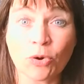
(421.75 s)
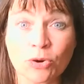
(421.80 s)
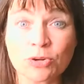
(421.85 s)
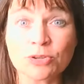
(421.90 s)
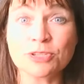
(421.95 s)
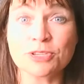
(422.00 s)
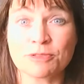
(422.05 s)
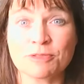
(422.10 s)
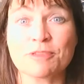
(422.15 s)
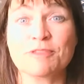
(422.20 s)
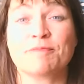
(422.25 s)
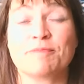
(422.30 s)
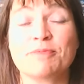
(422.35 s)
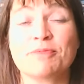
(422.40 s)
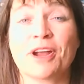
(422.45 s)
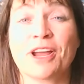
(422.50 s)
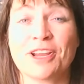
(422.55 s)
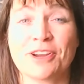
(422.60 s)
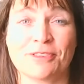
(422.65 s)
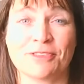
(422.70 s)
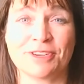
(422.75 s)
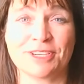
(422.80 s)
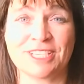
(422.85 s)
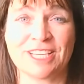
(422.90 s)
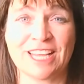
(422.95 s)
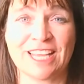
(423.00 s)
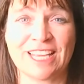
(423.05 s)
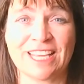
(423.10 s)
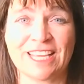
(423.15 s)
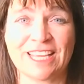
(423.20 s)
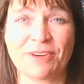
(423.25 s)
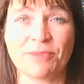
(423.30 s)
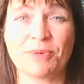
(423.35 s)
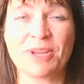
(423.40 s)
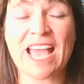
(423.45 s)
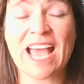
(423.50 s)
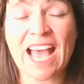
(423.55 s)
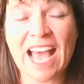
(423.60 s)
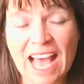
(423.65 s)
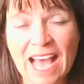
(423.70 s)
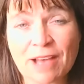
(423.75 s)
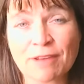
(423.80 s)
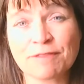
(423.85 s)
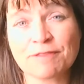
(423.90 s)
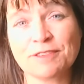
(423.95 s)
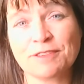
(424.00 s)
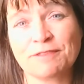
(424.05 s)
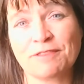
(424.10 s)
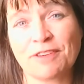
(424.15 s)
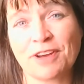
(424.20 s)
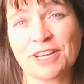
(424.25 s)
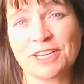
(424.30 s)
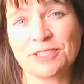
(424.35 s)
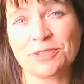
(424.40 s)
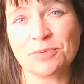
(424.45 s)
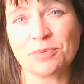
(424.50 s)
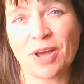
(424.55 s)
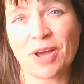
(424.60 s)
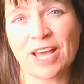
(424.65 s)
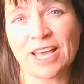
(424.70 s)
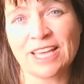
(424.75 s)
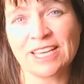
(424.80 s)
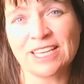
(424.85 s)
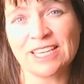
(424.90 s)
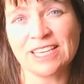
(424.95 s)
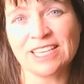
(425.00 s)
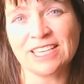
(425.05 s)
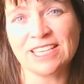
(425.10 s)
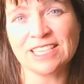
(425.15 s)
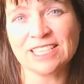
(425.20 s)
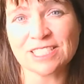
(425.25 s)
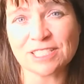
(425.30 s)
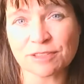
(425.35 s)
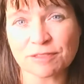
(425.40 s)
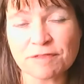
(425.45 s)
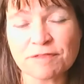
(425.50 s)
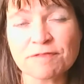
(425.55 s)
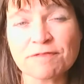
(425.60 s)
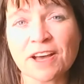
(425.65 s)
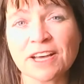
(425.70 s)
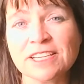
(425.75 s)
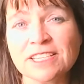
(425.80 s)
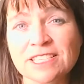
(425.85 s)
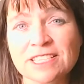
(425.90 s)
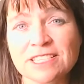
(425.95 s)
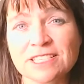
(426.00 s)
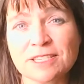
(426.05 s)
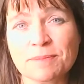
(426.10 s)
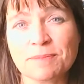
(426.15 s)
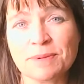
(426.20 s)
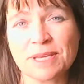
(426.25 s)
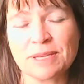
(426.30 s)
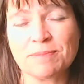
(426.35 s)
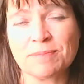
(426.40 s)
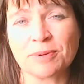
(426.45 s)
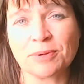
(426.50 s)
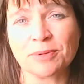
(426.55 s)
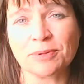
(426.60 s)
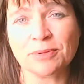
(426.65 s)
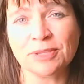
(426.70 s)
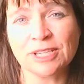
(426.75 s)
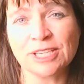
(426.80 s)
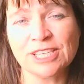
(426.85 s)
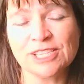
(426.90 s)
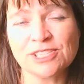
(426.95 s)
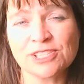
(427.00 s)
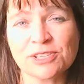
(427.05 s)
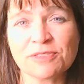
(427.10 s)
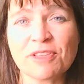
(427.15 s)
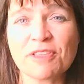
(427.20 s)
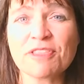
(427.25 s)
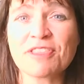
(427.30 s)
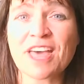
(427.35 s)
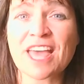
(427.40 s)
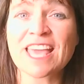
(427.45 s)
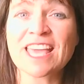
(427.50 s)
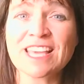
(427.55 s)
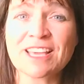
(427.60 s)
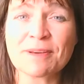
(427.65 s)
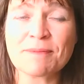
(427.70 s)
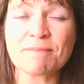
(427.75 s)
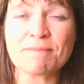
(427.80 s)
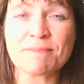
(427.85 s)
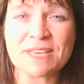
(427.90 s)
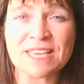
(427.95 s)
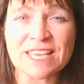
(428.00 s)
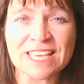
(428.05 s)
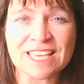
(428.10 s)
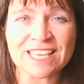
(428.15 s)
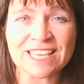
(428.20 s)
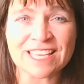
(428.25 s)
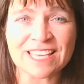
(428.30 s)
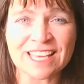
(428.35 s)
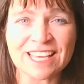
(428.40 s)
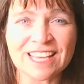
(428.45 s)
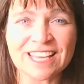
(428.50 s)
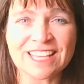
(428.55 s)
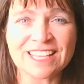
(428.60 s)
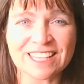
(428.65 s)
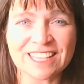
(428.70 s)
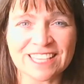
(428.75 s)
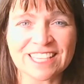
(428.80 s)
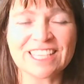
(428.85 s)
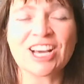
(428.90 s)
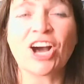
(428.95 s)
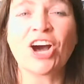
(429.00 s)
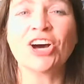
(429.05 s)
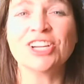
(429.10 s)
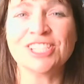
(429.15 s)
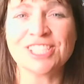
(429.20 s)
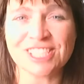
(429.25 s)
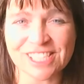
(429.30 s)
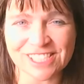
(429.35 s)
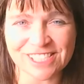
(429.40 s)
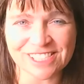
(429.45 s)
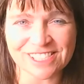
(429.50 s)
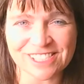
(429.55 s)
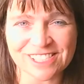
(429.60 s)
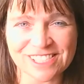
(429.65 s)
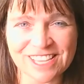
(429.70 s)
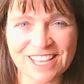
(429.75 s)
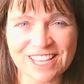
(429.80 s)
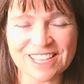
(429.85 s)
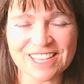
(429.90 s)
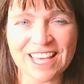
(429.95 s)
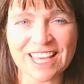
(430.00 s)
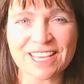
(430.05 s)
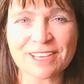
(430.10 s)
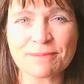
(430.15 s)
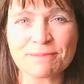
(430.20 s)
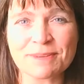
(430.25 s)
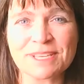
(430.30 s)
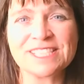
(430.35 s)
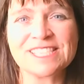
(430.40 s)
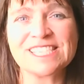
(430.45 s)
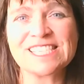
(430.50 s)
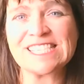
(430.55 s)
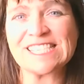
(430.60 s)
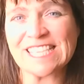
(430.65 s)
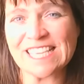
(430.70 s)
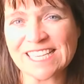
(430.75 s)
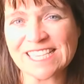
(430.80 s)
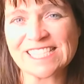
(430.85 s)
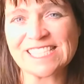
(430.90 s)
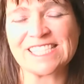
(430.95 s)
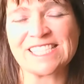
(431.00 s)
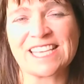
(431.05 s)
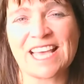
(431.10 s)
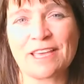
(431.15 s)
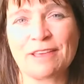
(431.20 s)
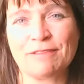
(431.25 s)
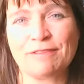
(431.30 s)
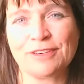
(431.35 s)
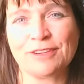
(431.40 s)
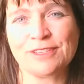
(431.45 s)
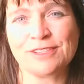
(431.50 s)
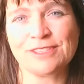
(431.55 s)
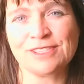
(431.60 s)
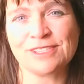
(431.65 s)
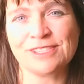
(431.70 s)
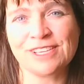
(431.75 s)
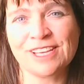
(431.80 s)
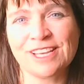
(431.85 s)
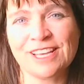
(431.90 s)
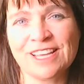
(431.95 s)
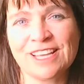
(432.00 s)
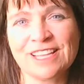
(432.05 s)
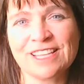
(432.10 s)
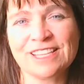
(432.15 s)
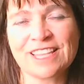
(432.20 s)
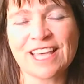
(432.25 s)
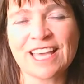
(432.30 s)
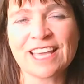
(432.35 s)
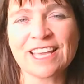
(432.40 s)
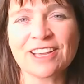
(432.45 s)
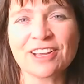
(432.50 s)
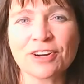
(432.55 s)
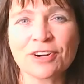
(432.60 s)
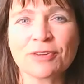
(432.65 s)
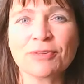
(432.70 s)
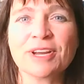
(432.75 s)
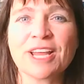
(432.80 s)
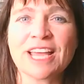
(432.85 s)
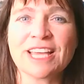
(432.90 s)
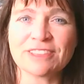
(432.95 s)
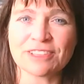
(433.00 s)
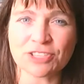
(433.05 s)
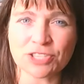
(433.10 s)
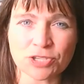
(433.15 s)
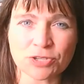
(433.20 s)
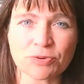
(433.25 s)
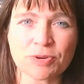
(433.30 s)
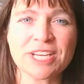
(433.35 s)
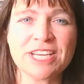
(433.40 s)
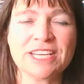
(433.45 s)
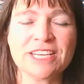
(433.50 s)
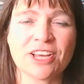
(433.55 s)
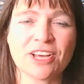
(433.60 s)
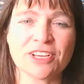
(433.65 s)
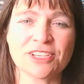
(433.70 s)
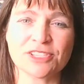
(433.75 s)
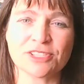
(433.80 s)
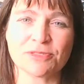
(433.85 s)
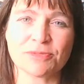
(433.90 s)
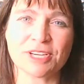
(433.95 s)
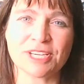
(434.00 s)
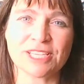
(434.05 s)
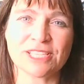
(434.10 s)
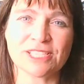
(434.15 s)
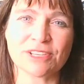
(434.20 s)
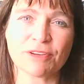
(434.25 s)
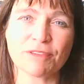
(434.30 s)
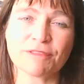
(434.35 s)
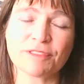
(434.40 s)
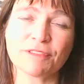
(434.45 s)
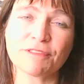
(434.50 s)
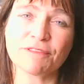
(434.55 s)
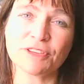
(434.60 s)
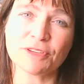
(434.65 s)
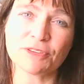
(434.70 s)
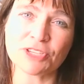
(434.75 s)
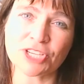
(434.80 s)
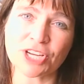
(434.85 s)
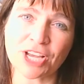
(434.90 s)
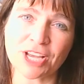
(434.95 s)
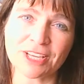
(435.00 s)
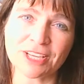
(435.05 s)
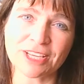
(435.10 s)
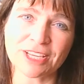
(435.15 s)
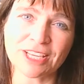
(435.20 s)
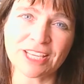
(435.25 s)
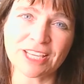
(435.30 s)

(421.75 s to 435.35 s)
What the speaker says: order of priority, we have to find a way to fund the people so that they can be the guardians, they can be the seed savers, they can create the tree nurseries of the future